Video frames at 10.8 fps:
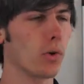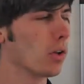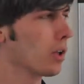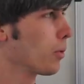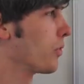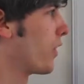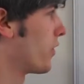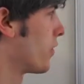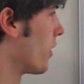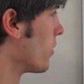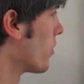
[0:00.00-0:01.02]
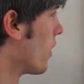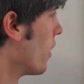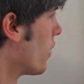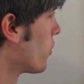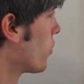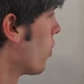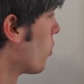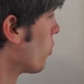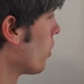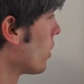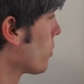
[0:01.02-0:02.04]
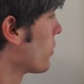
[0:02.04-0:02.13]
rolling resistance. So rolling